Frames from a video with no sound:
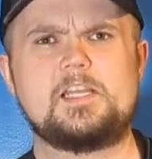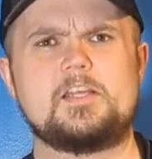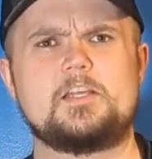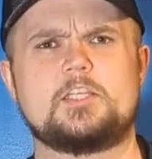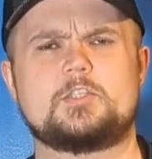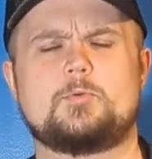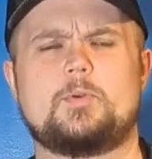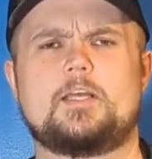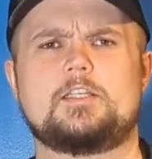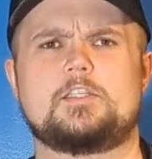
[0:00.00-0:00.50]

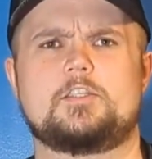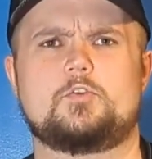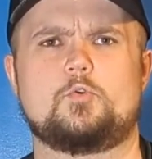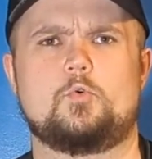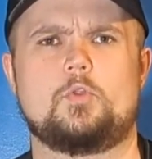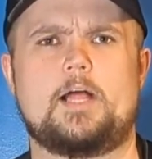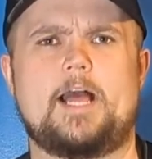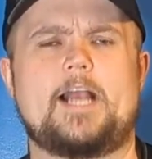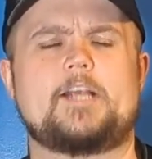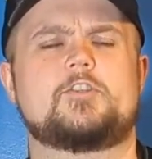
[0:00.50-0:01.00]
This one has a
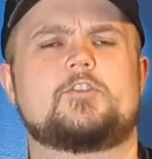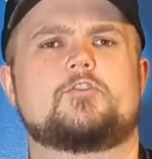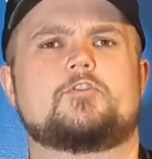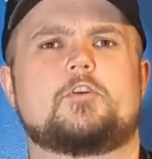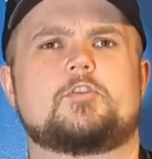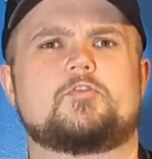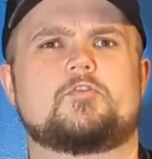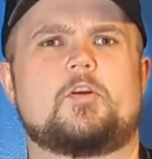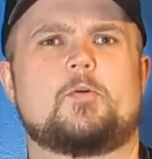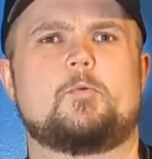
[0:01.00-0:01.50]
dual action
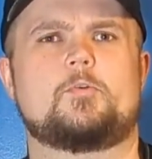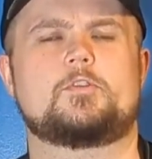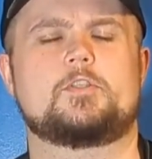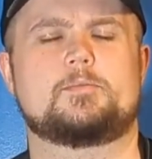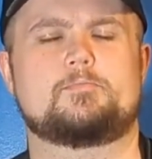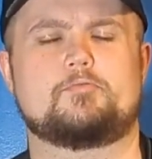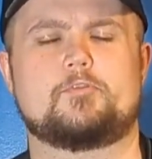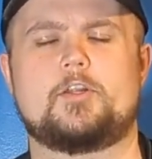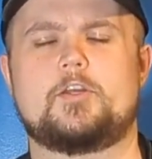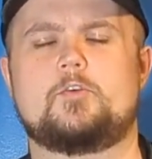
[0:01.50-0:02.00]
truss rod, which is
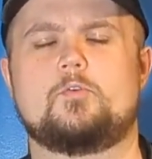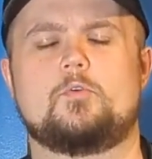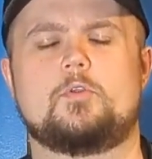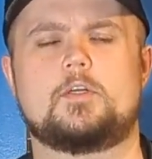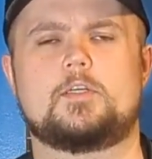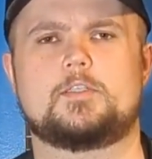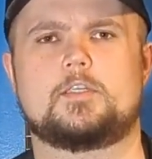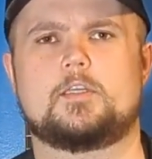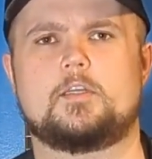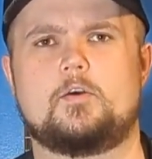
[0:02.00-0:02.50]
pretty cool
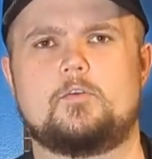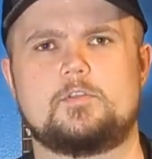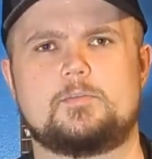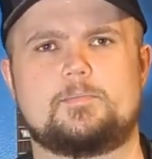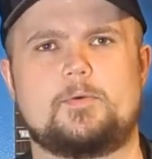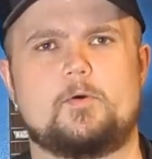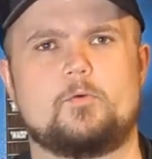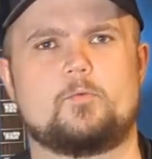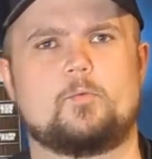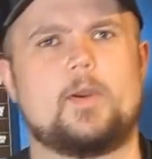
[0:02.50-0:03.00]
because it goes
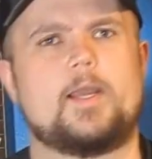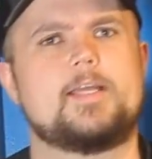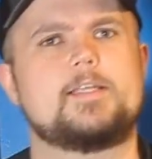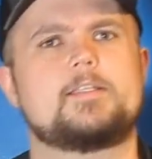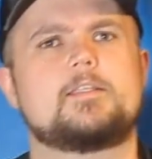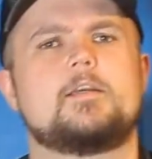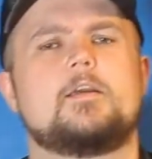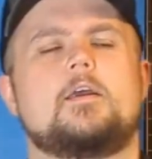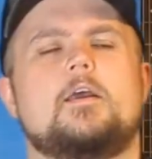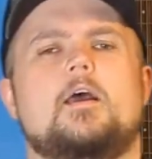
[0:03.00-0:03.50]
both
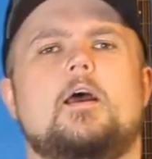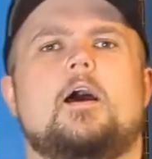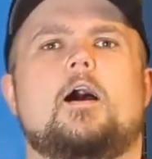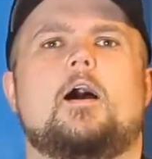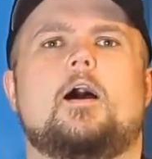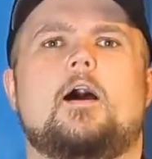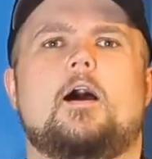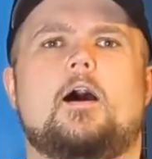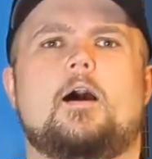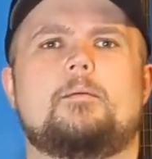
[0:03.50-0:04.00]
ways.
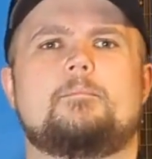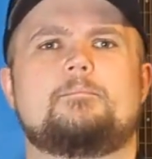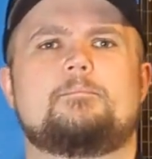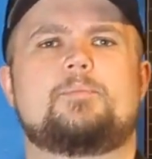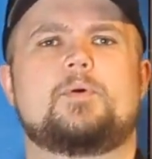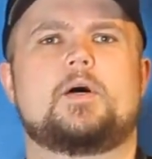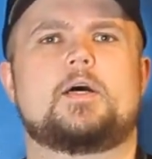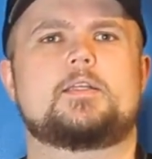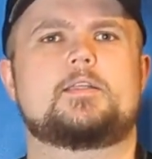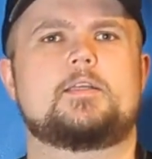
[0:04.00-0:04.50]

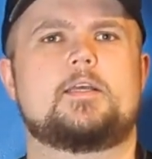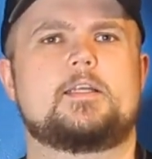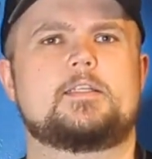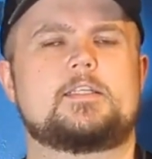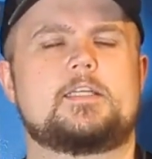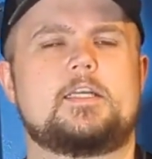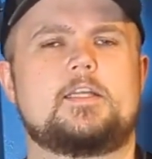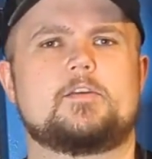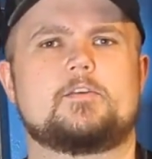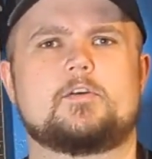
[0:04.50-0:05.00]
But
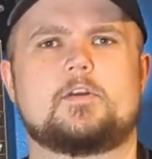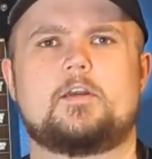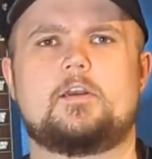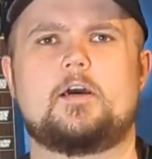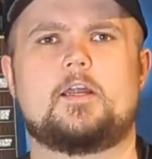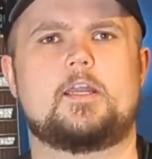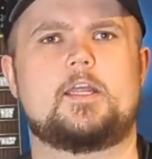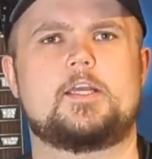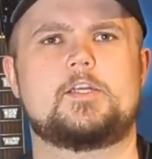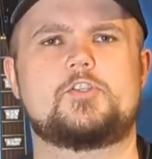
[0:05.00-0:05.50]
it's either a
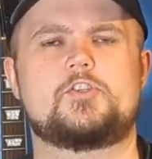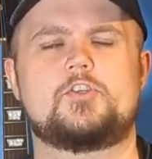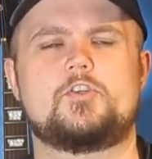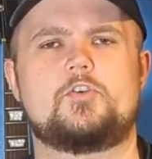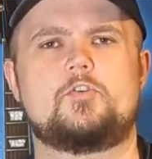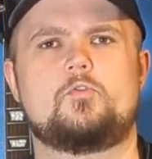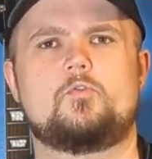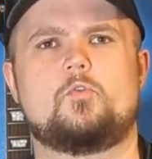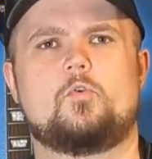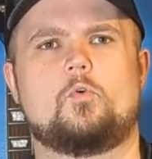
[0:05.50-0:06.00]
nut
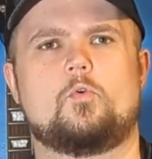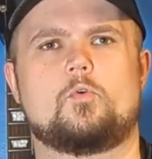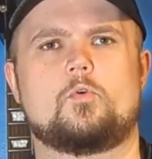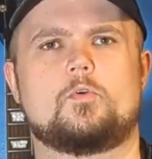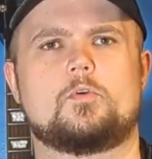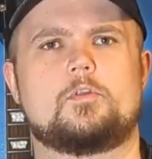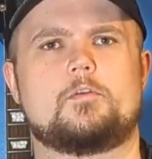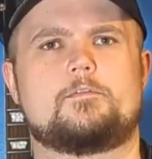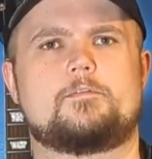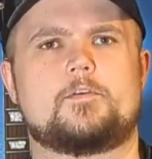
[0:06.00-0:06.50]
issue
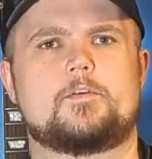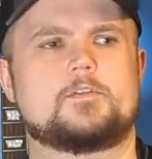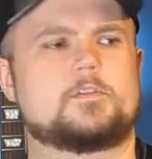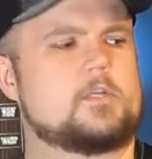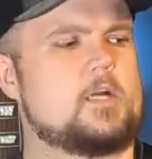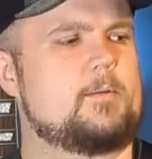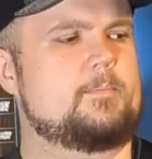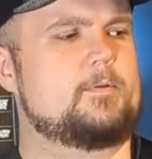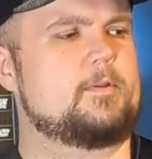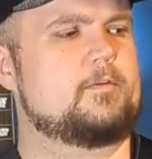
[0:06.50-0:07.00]
or the first
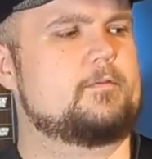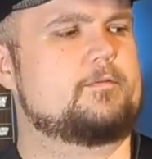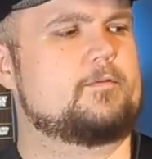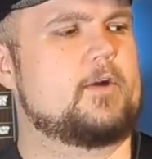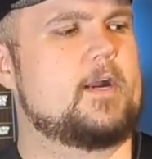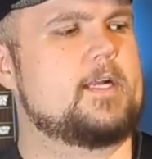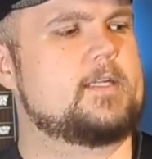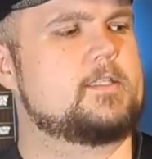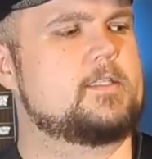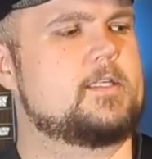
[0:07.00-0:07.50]
couple of
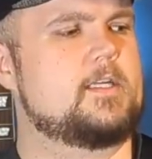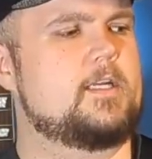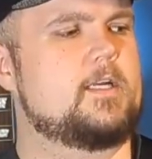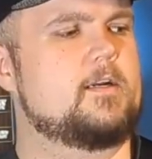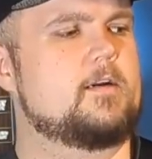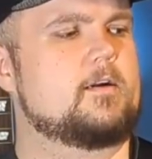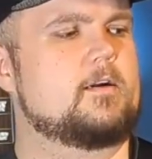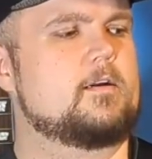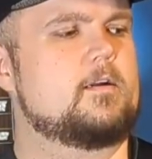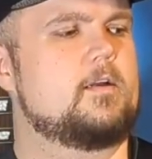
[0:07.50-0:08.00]
frets
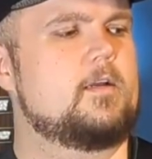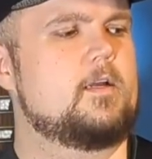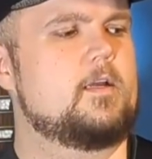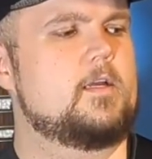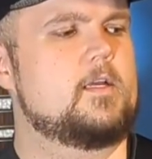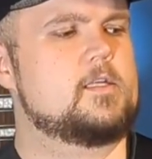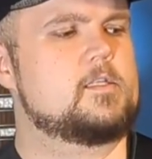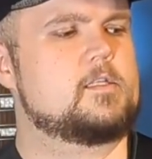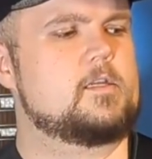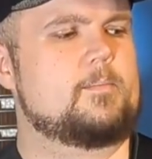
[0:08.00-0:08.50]
here,
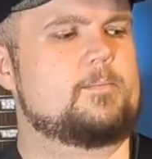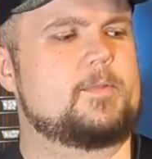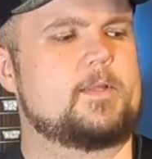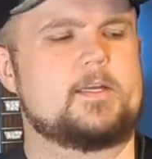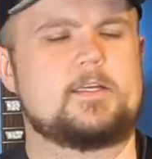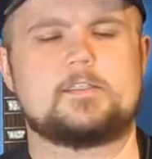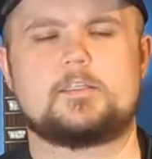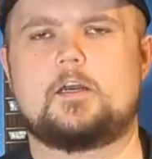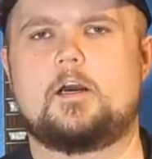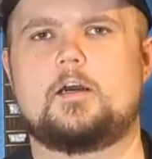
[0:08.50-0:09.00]

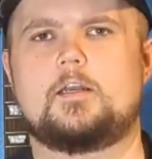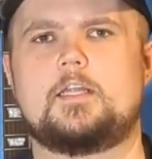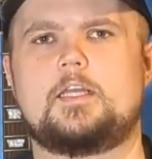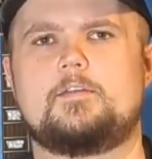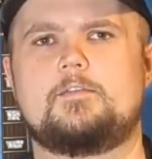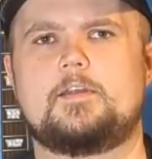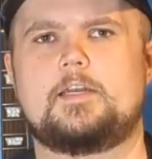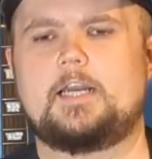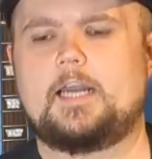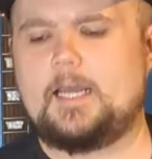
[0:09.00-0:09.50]
something's
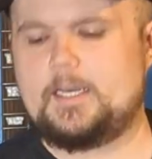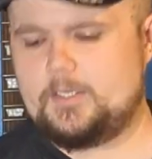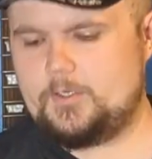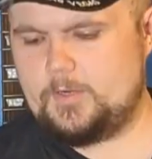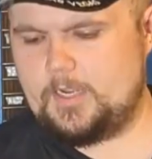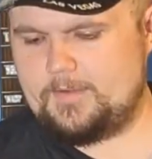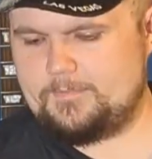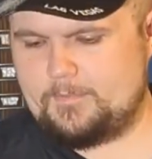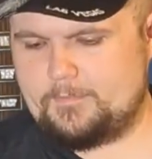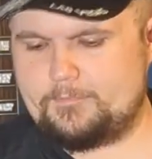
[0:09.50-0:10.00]
uneven. And I do
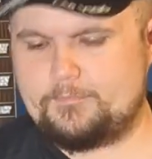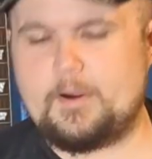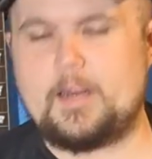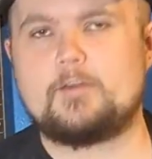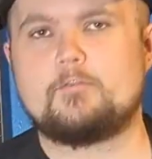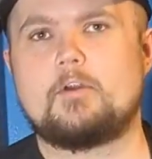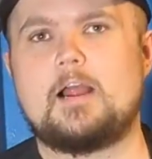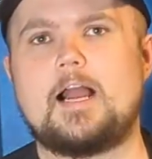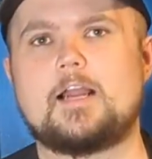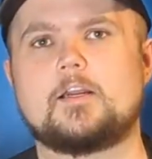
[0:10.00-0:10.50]
have a
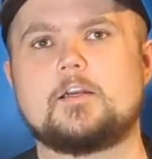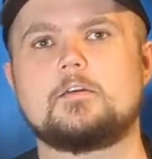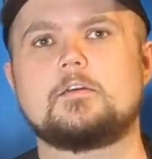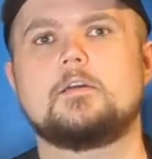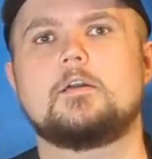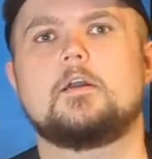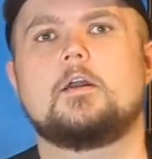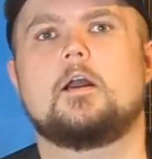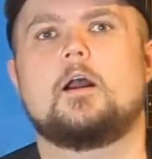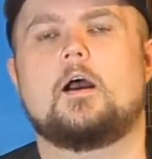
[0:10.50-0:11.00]
fret
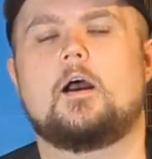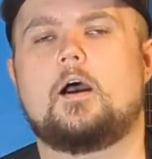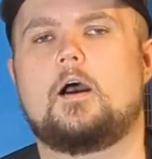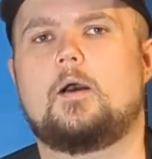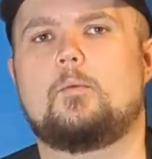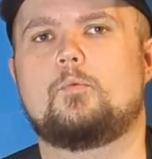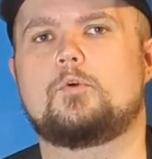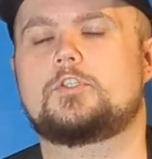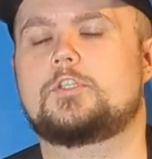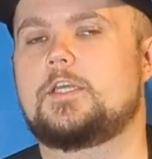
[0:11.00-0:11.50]
rocker,
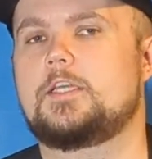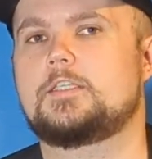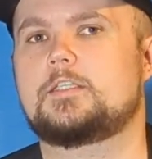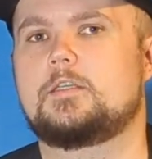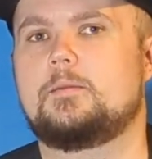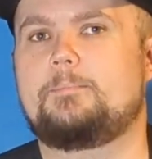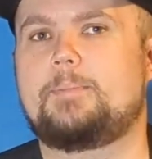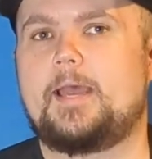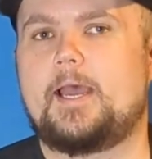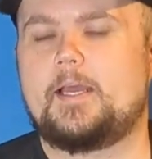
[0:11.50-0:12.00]
which
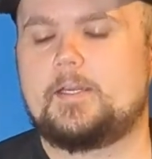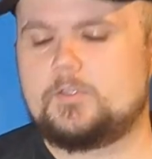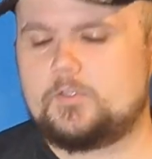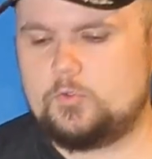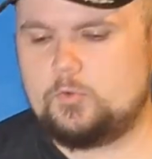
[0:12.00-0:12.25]
isn't a bad